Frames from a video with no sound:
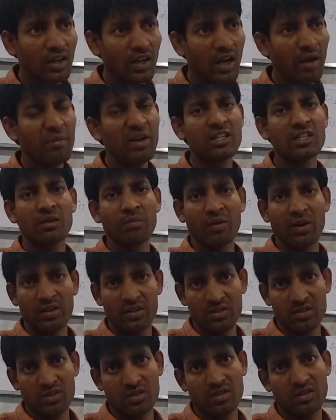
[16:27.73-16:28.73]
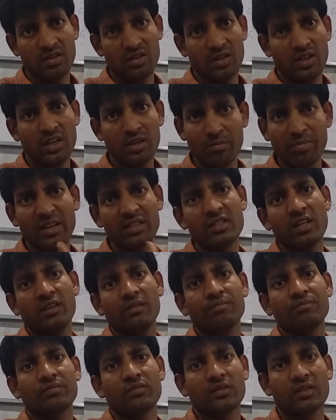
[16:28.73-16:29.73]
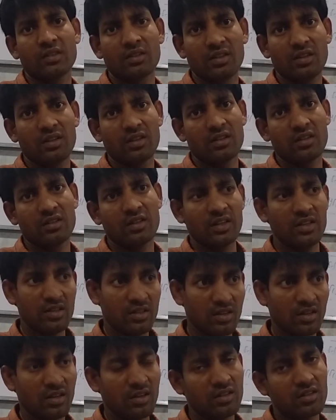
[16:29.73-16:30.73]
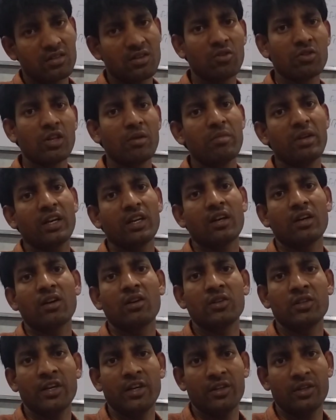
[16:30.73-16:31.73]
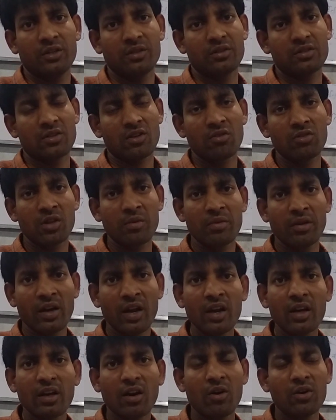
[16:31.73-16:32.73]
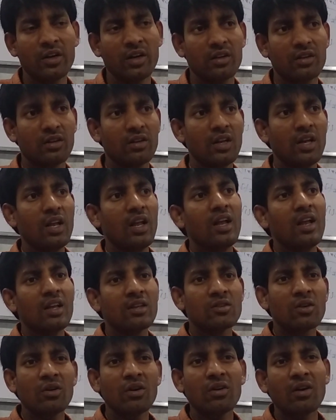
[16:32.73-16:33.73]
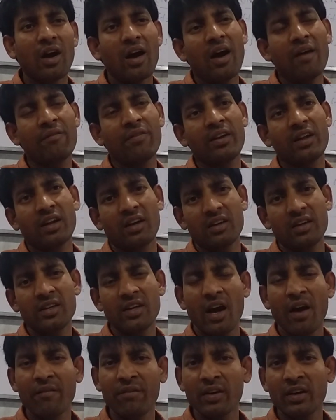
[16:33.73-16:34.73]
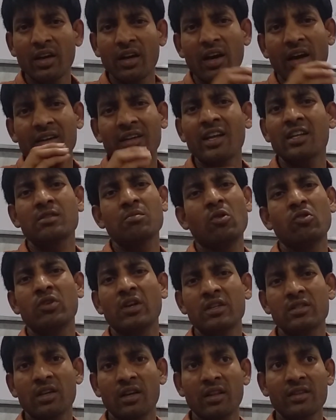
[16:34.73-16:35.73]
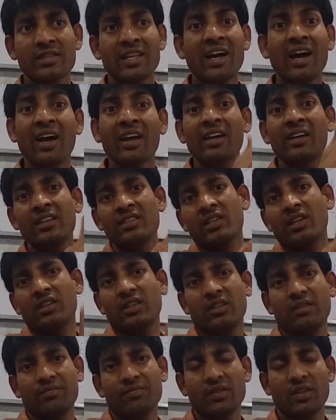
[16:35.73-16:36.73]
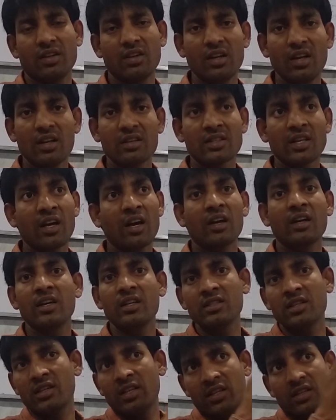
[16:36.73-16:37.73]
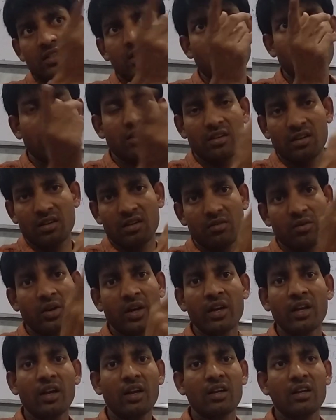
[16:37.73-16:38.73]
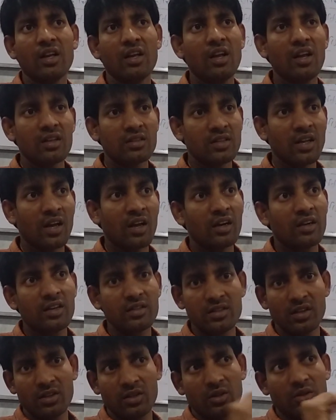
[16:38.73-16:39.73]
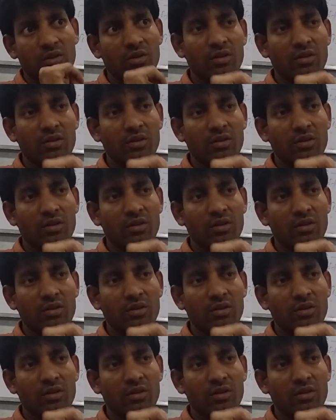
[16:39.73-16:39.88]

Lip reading: Amazon forest in Brazil. That is South America continent. So Africa. In Africa, Atlas mountains are there. Sahara desert is there. Okay, na? Sahara desert